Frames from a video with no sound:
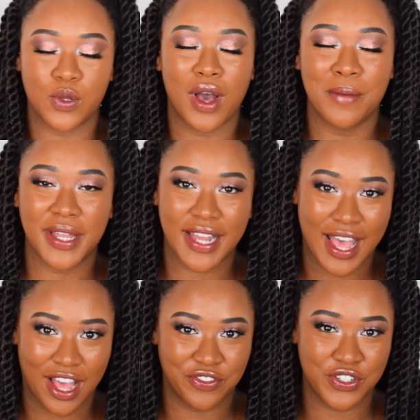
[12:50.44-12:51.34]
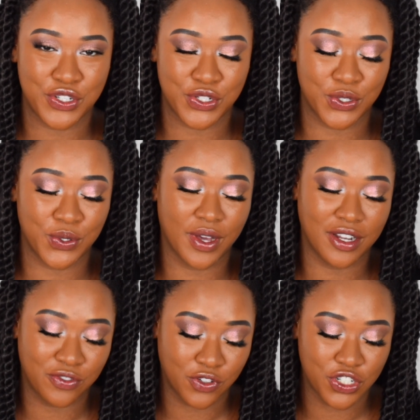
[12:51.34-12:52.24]
So what I'm gonna have to do,
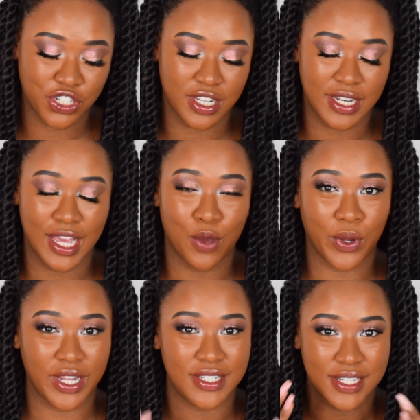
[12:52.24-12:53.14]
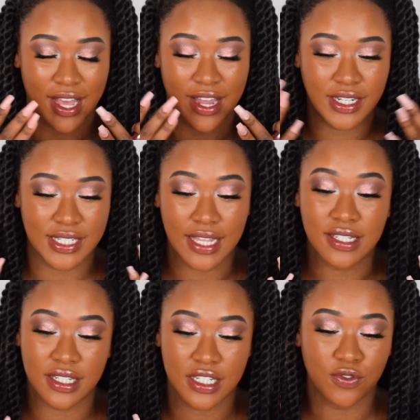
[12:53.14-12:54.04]
unfortunately, I wanted to kind of
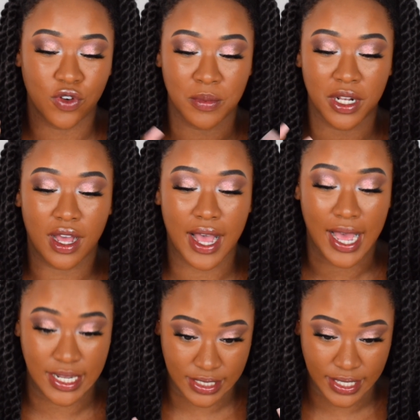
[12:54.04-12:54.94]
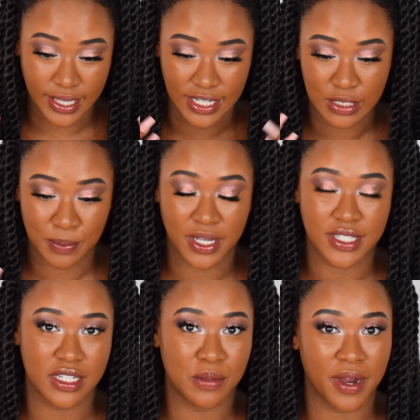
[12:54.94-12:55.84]
test this formula as it is
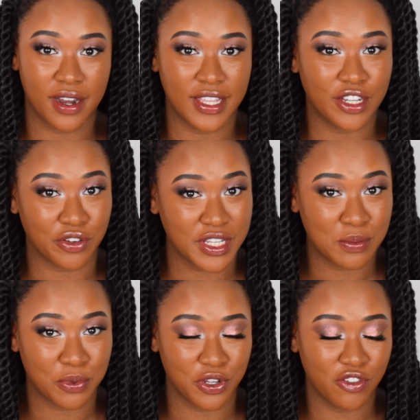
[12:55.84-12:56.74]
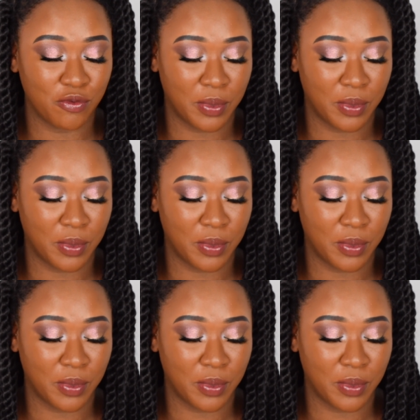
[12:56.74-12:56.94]
because it's apparently crease proof,